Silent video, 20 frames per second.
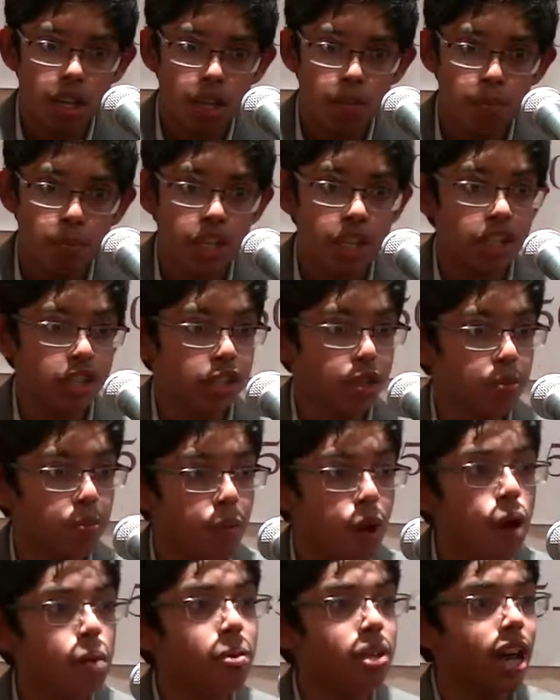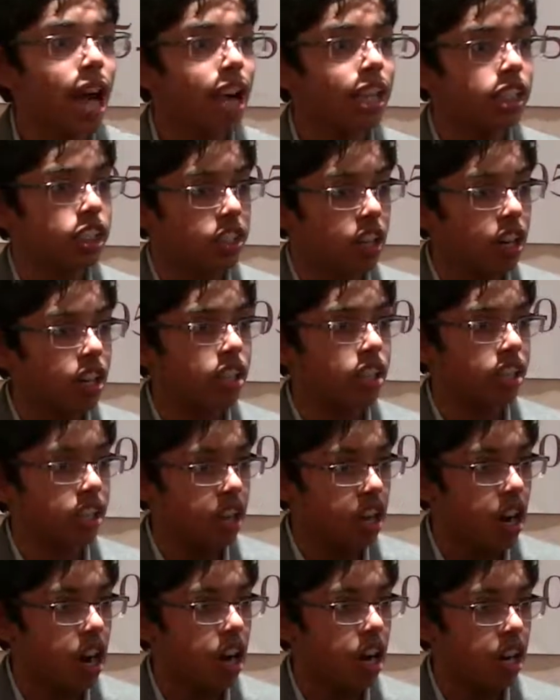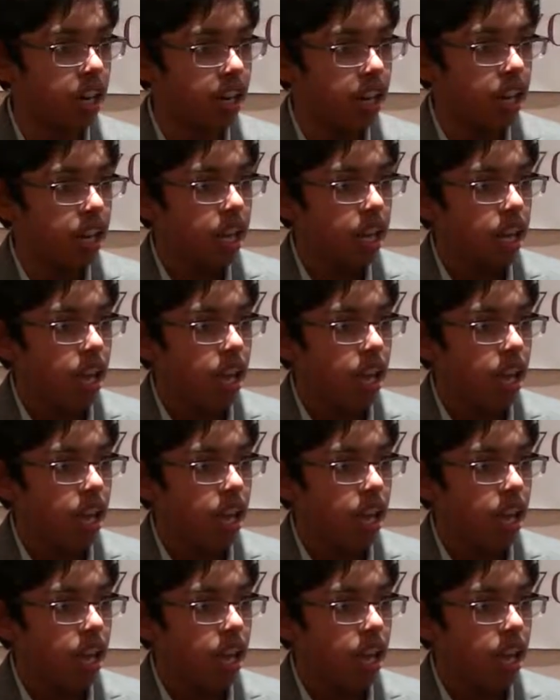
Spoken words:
because the moment I started the car,